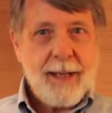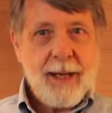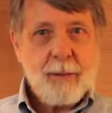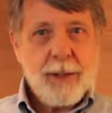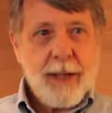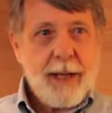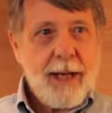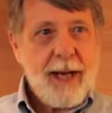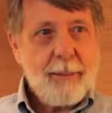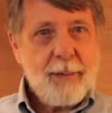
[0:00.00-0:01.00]
Not when they
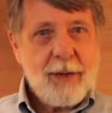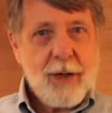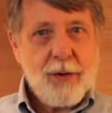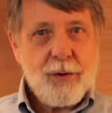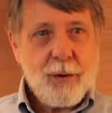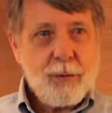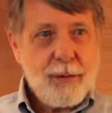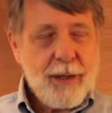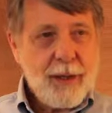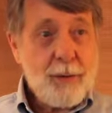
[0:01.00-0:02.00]
came to do
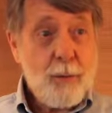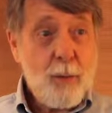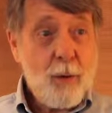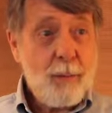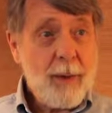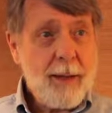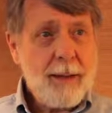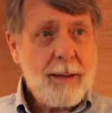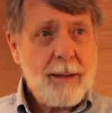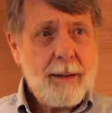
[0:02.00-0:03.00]
things for me,
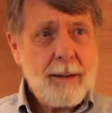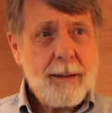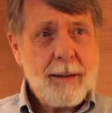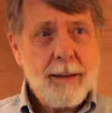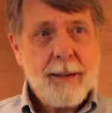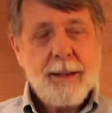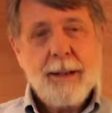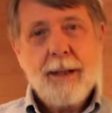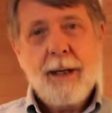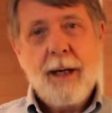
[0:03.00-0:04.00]

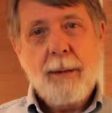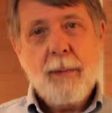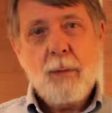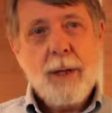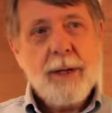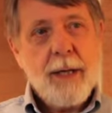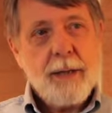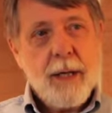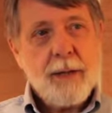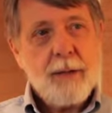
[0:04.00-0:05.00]
but when they
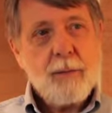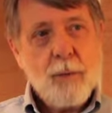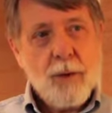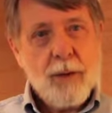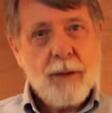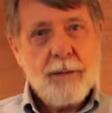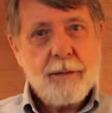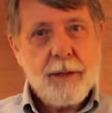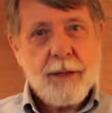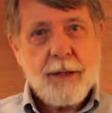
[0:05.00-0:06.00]
just were
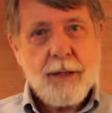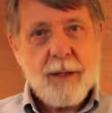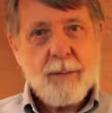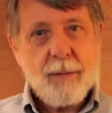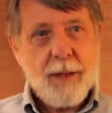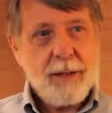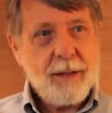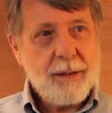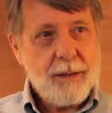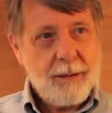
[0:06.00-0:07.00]
physically
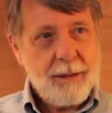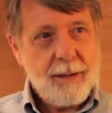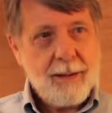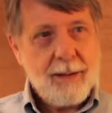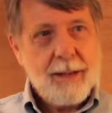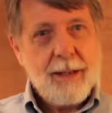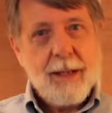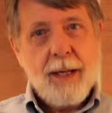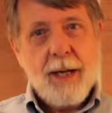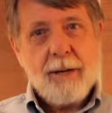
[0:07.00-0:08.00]
present,
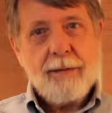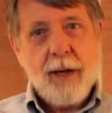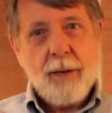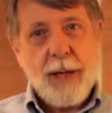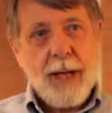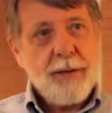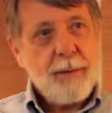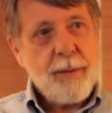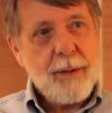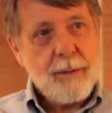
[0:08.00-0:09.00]
I found that to
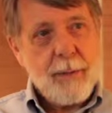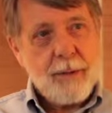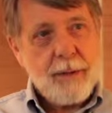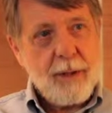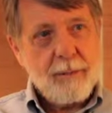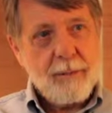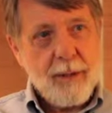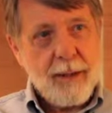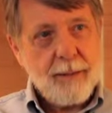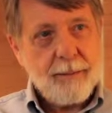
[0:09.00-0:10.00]
be the most
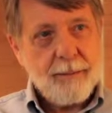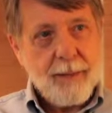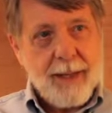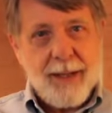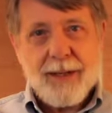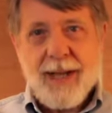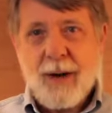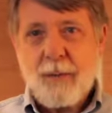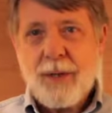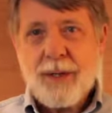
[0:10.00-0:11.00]
comforting. Because
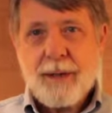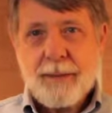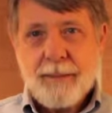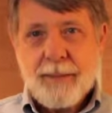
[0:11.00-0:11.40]
that was,